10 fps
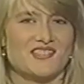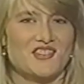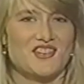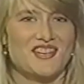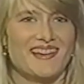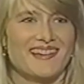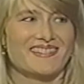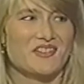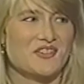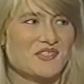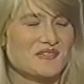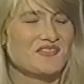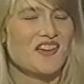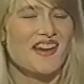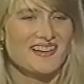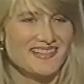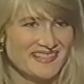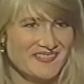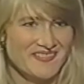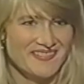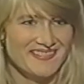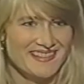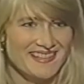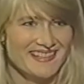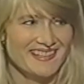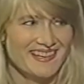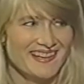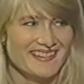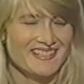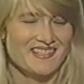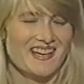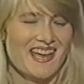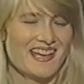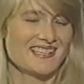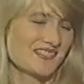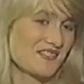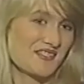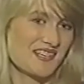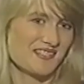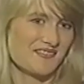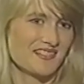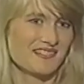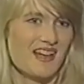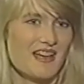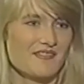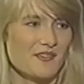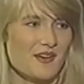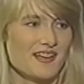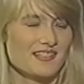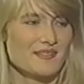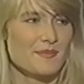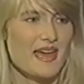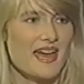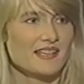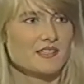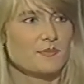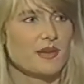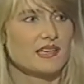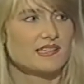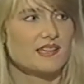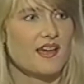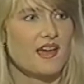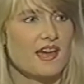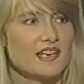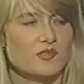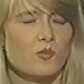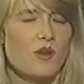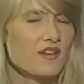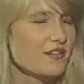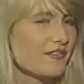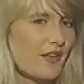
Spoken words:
She looks very different than she has or does in real life or has in the past, but is wonderful.